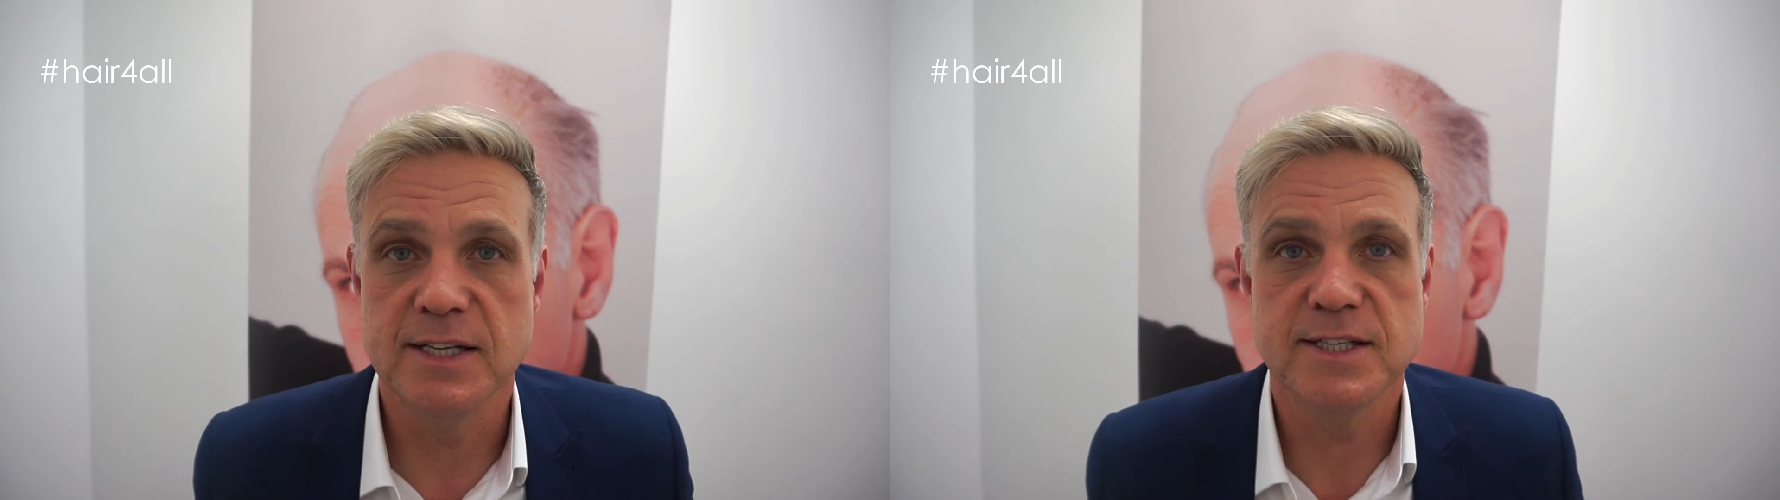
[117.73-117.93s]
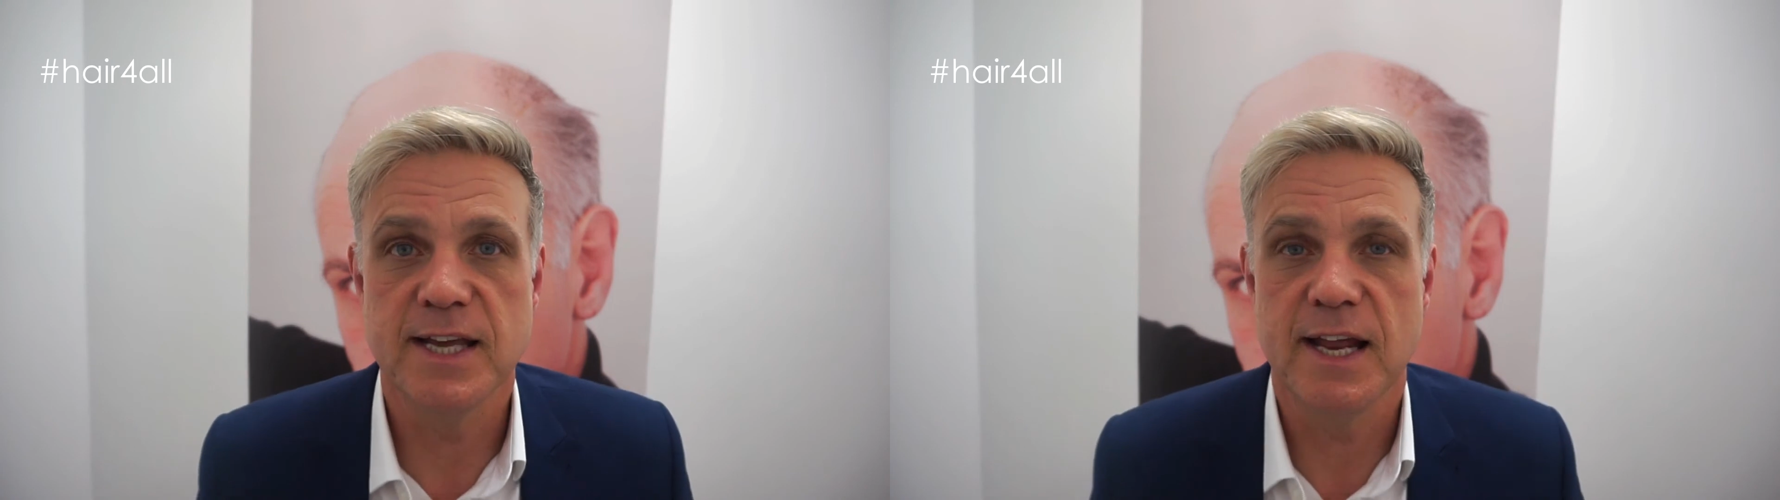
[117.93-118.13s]

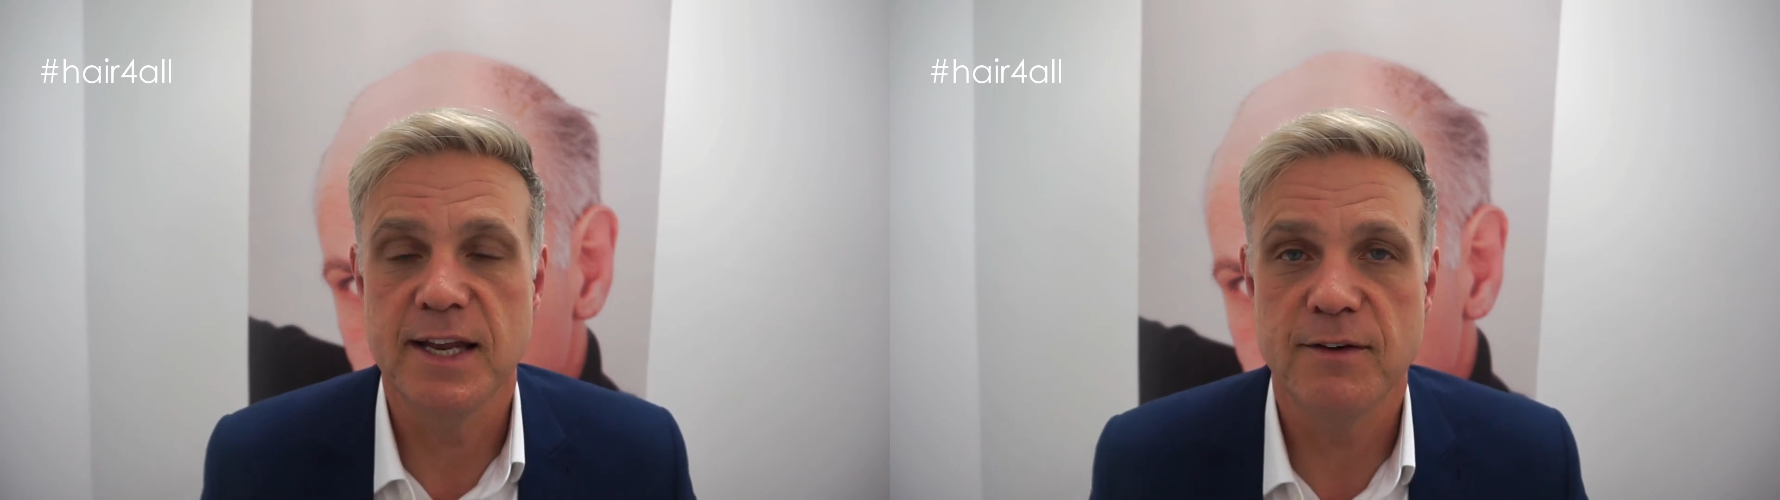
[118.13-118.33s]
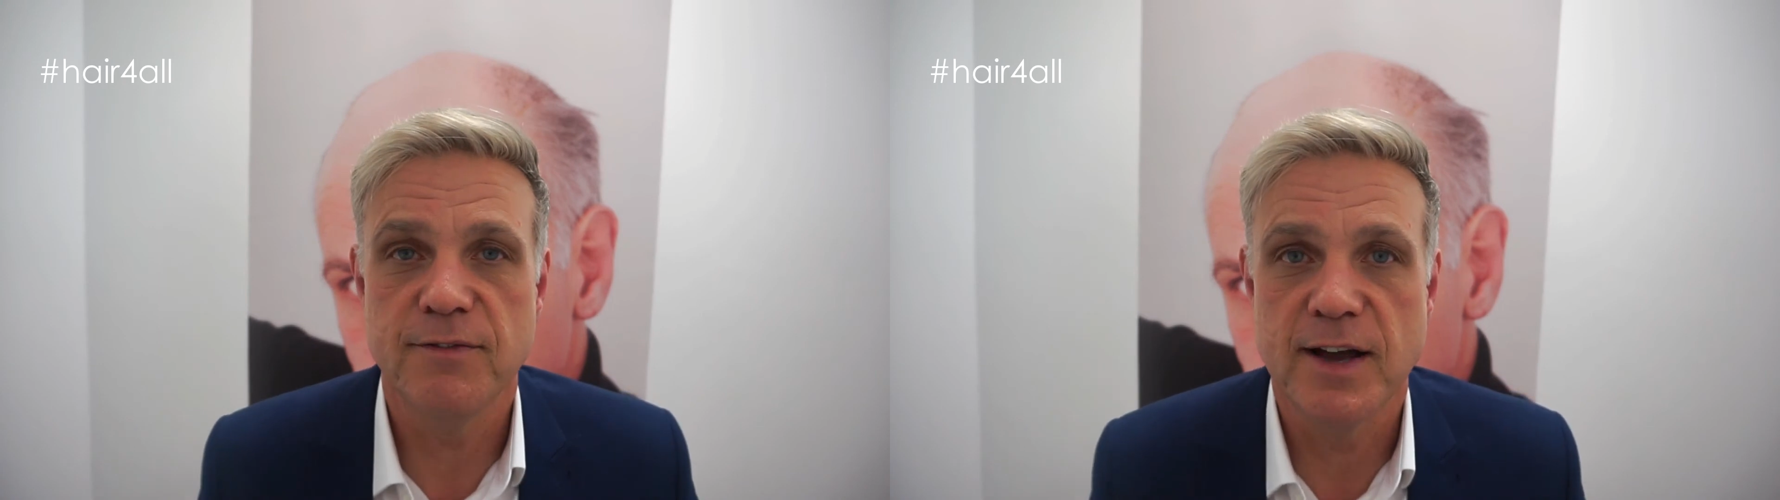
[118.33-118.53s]
see any
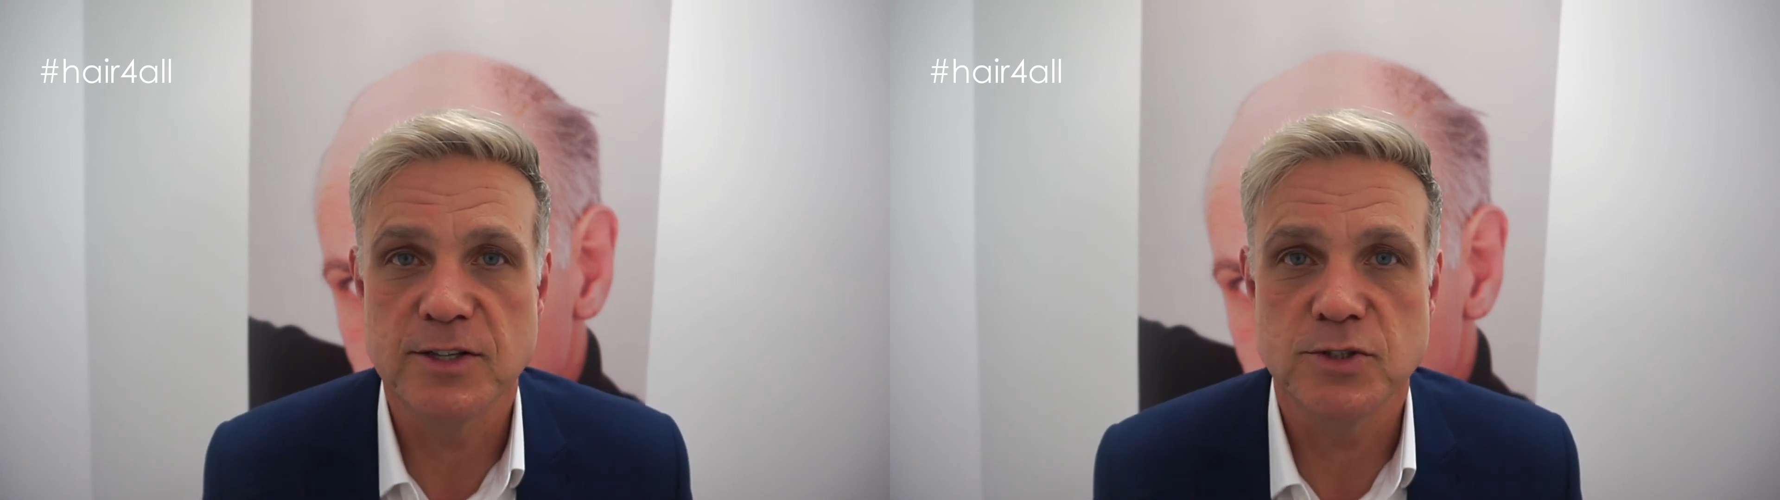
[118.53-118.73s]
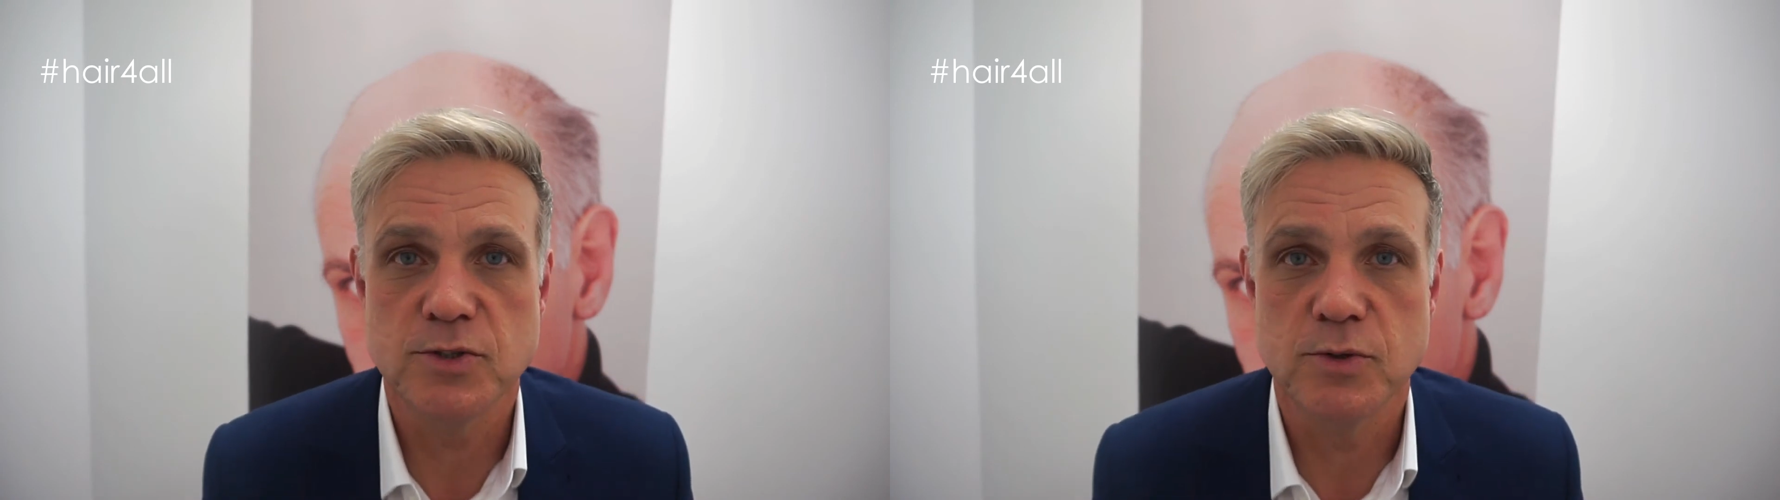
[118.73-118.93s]
effect
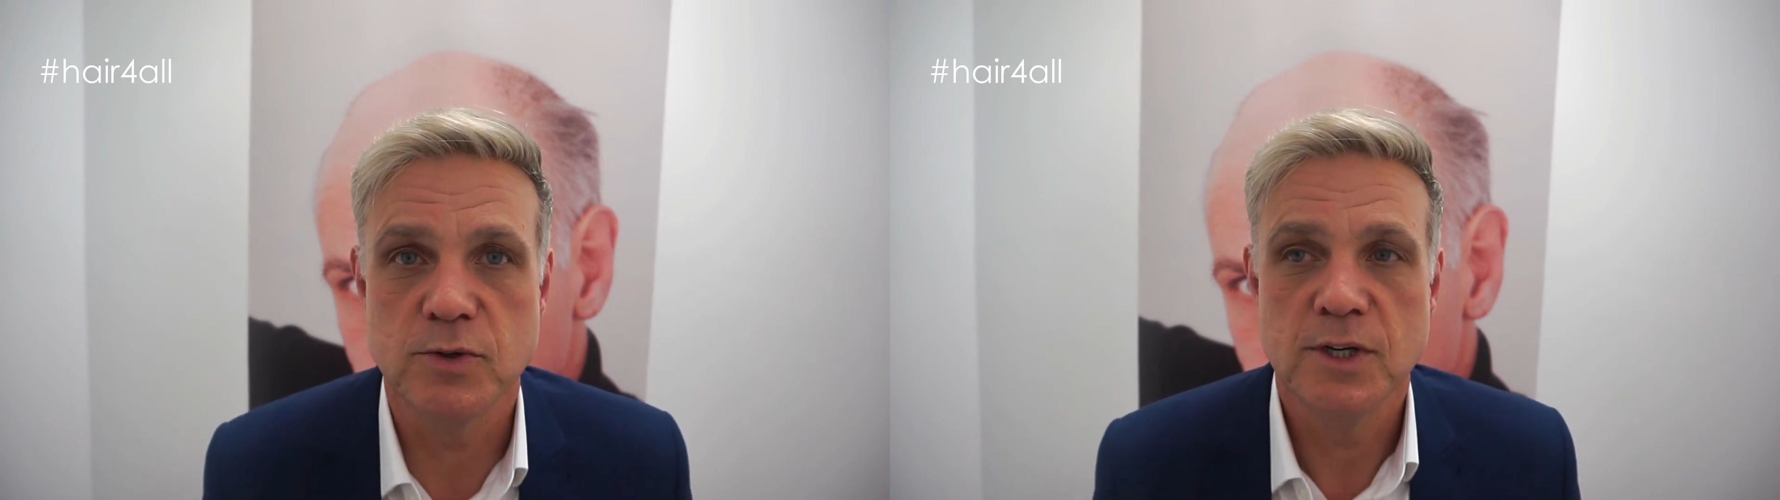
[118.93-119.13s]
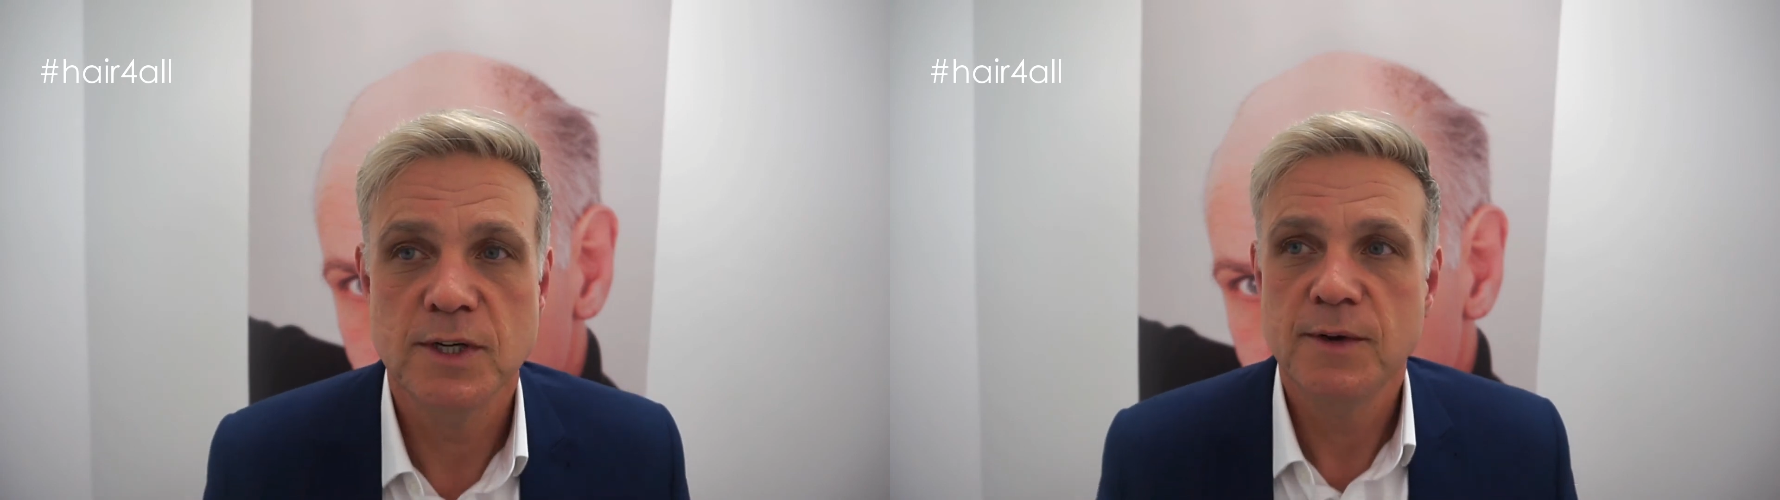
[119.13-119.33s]
at all.